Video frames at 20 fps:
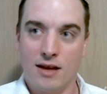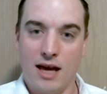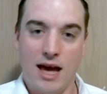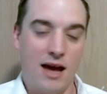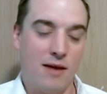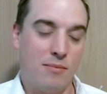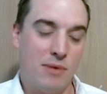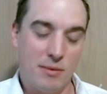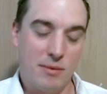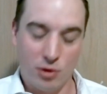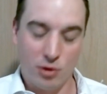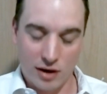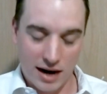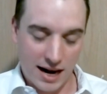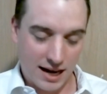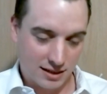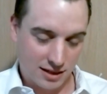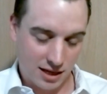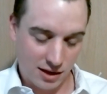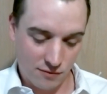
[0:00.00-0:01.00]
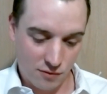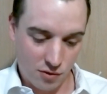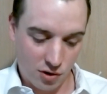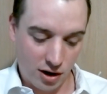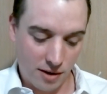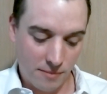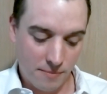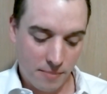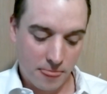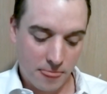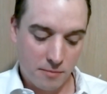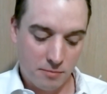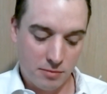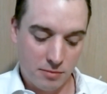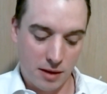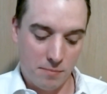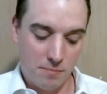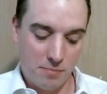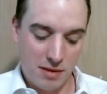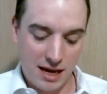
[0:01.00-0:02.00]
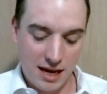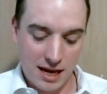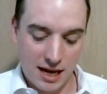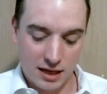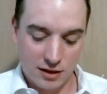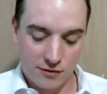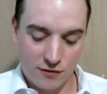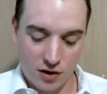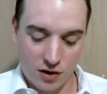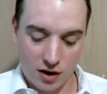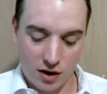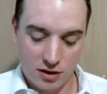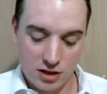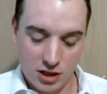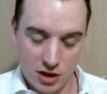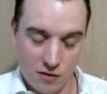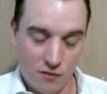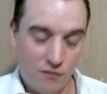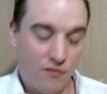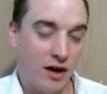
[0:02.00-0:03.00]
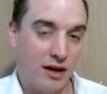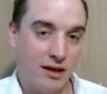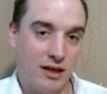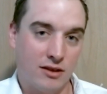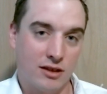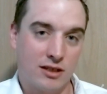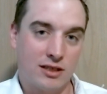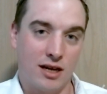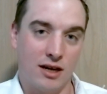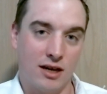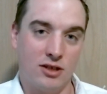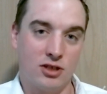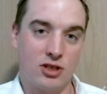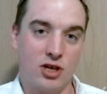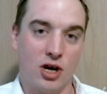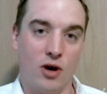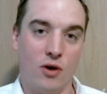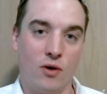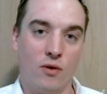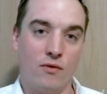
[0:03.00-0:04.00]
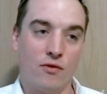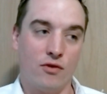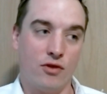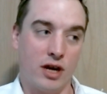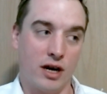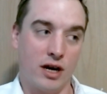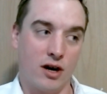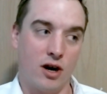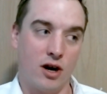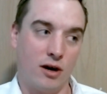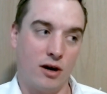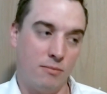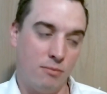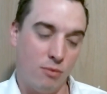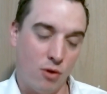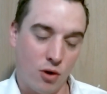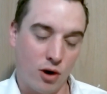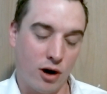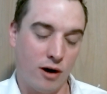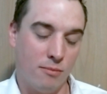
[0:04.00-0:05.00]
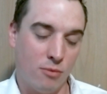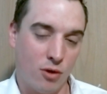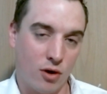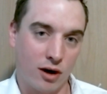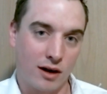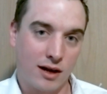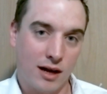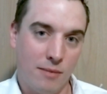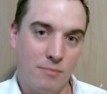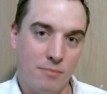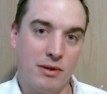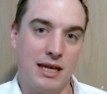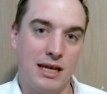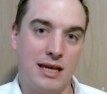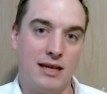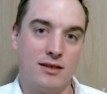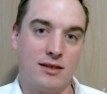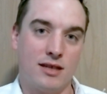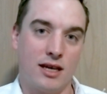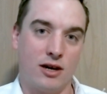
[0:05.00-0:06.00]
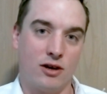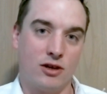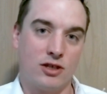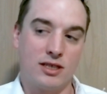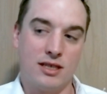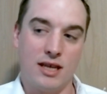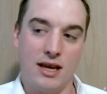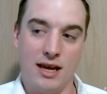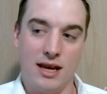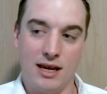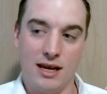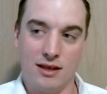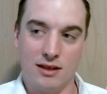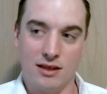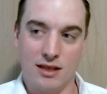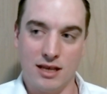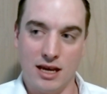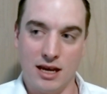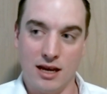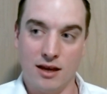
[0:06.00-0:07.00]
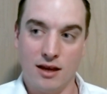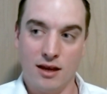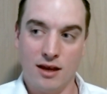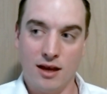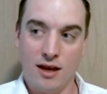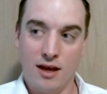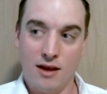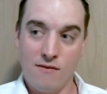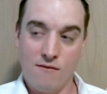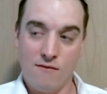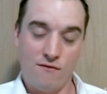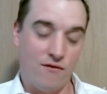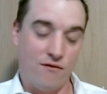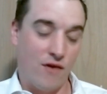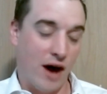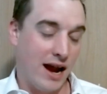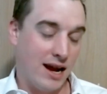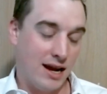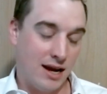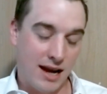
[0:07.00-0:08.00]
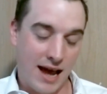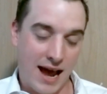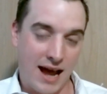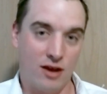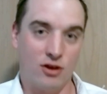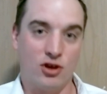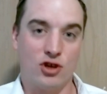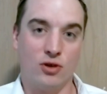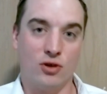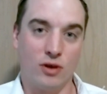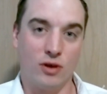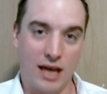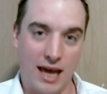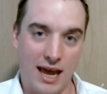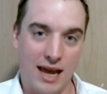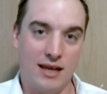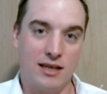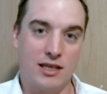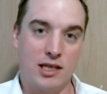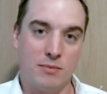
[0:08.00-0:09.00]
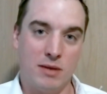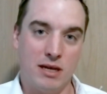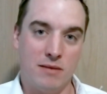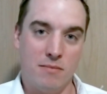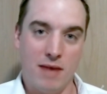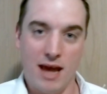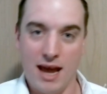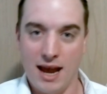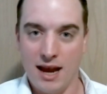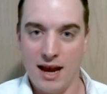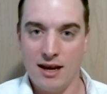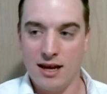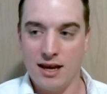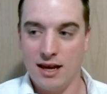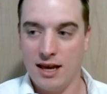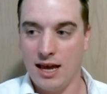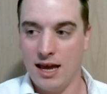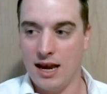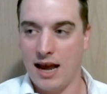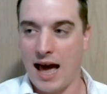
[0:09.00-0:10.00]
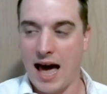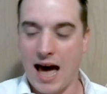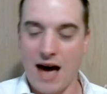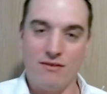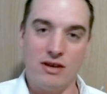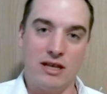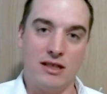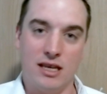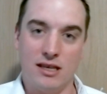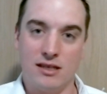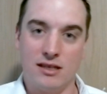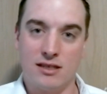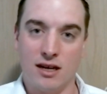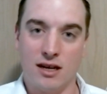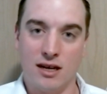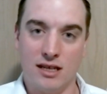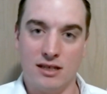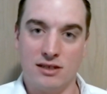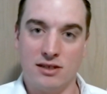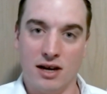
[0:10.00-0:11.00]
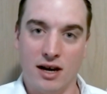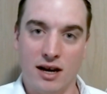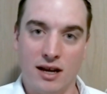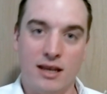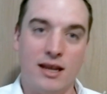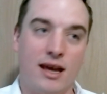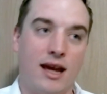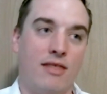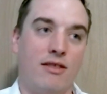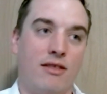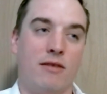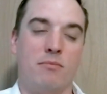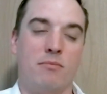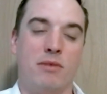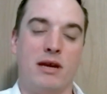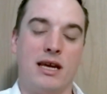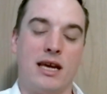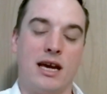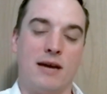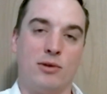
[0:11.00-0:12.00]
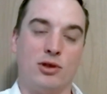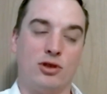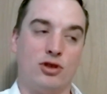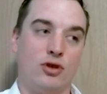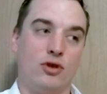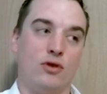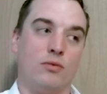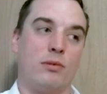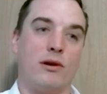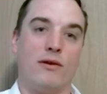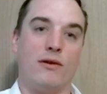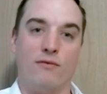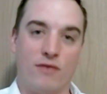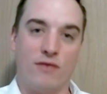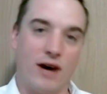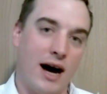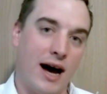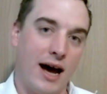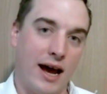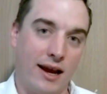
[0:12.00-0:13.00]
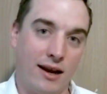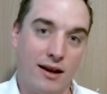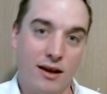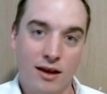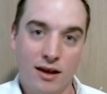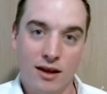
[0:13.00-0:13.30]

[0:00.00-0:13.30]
A, people are asking for it, but B, as far as, you know, funding the studies go, there are more and more companies that are seeing the financial gain to be made in having these studies done and then being able to provide,